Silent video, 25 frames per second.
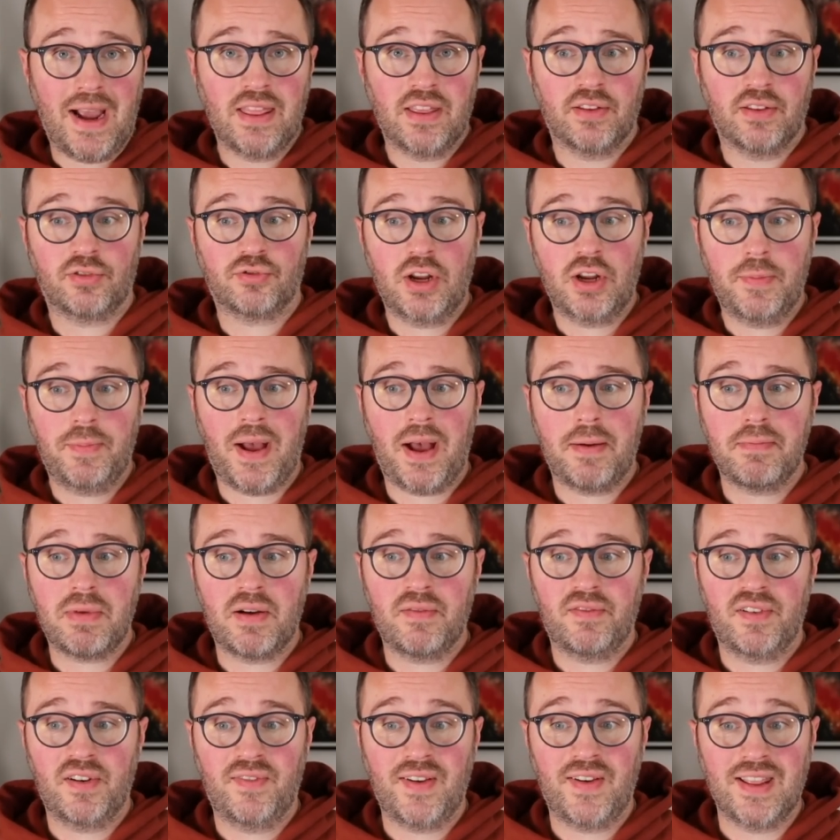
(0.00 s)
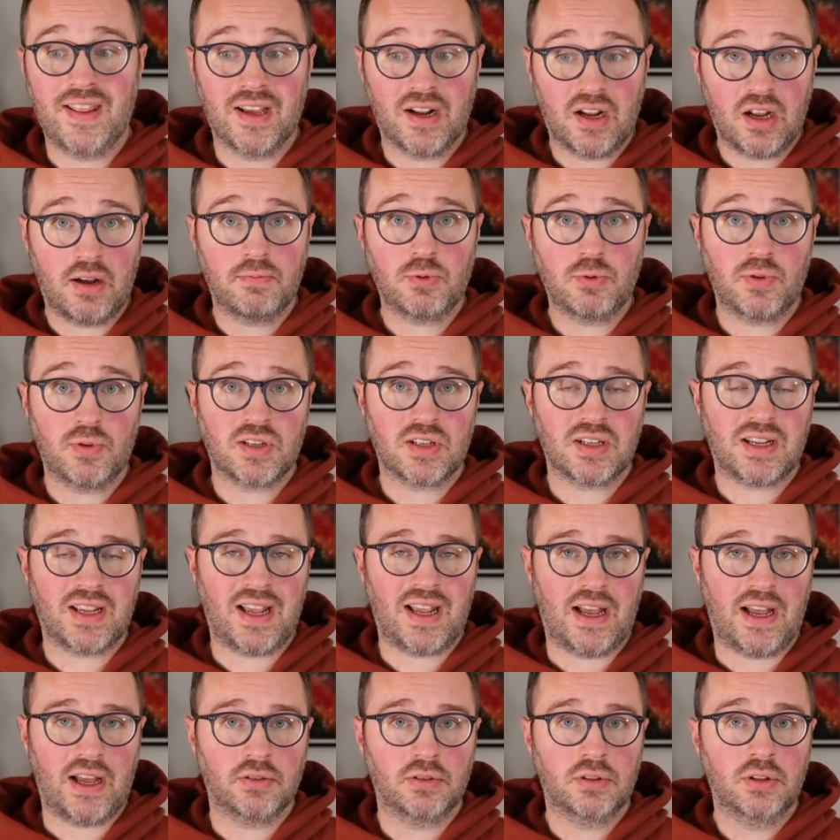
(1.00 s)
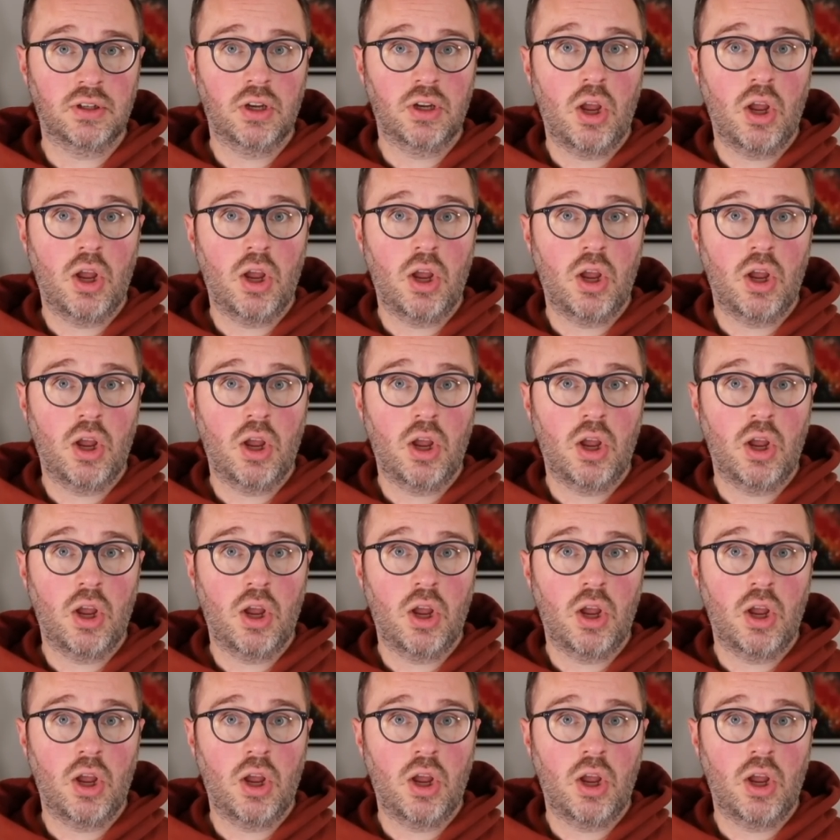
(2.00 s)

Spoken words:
the £3 monthly fee that comes with this account,